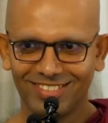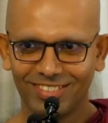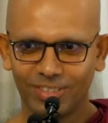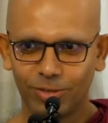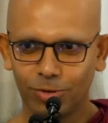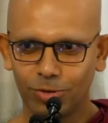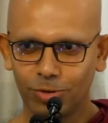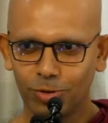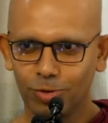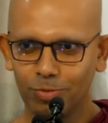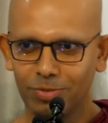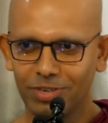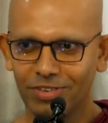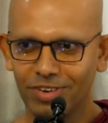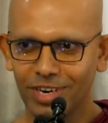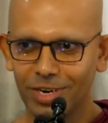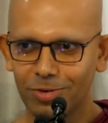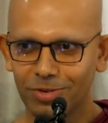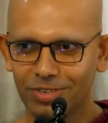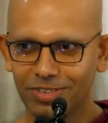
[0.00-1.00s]
You threw me
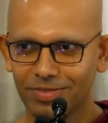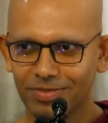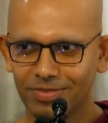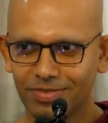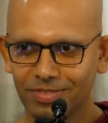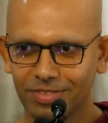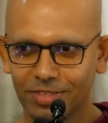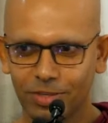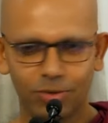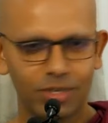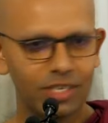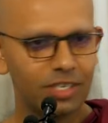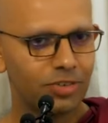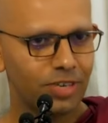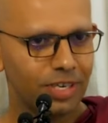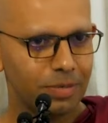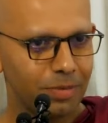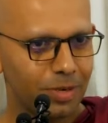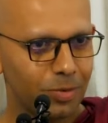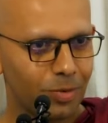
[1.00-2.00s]
around. You didn't
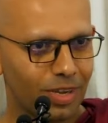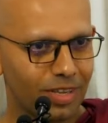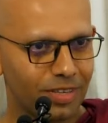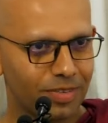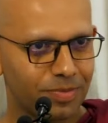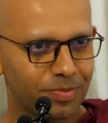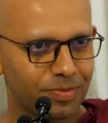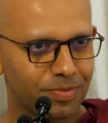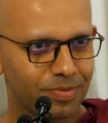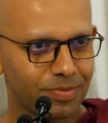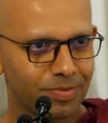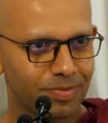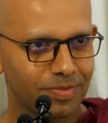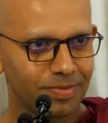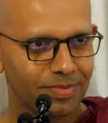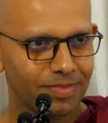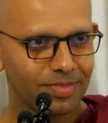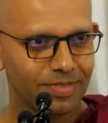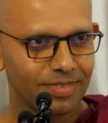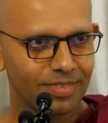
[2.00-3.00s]
treat me well.
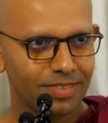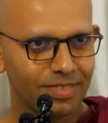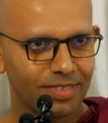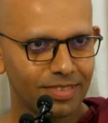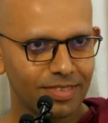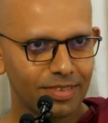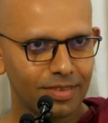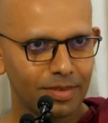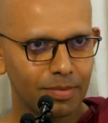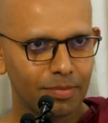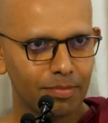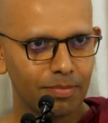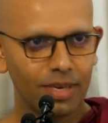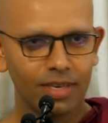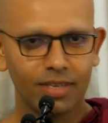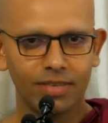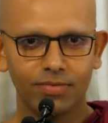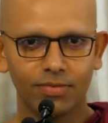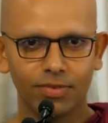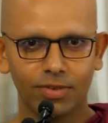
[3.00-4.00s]

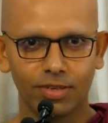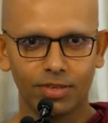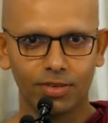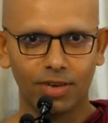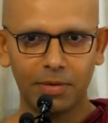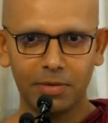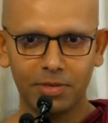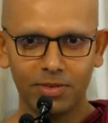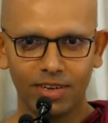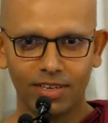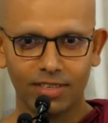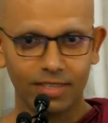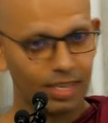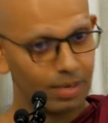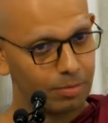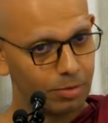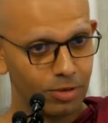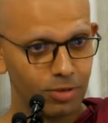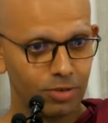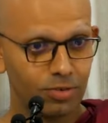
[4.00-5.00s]
But for the Swami Mahansa,
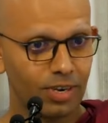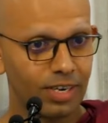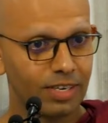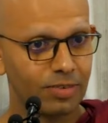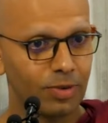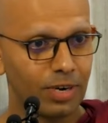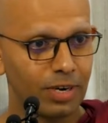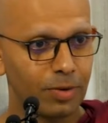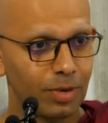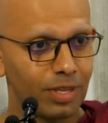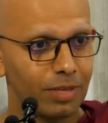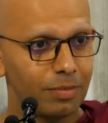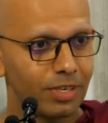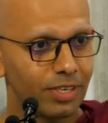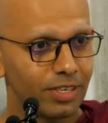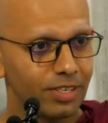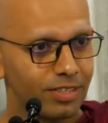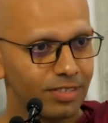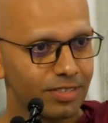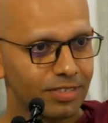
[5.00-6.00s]
I'm going to write very well
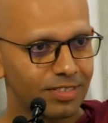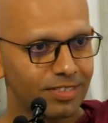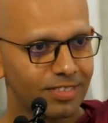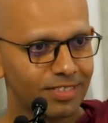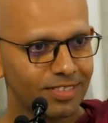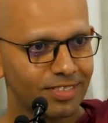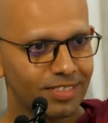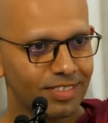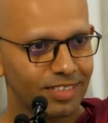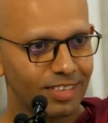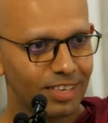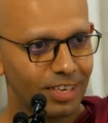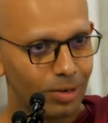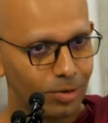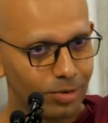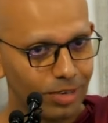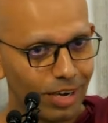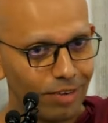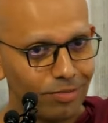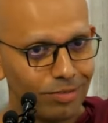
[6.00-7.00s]
because he
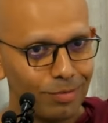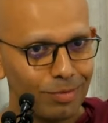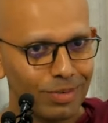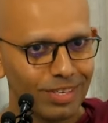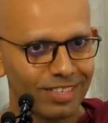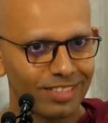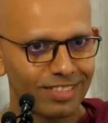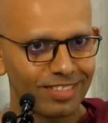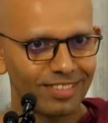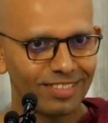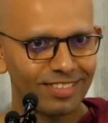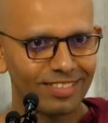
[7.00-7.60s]
looked after me.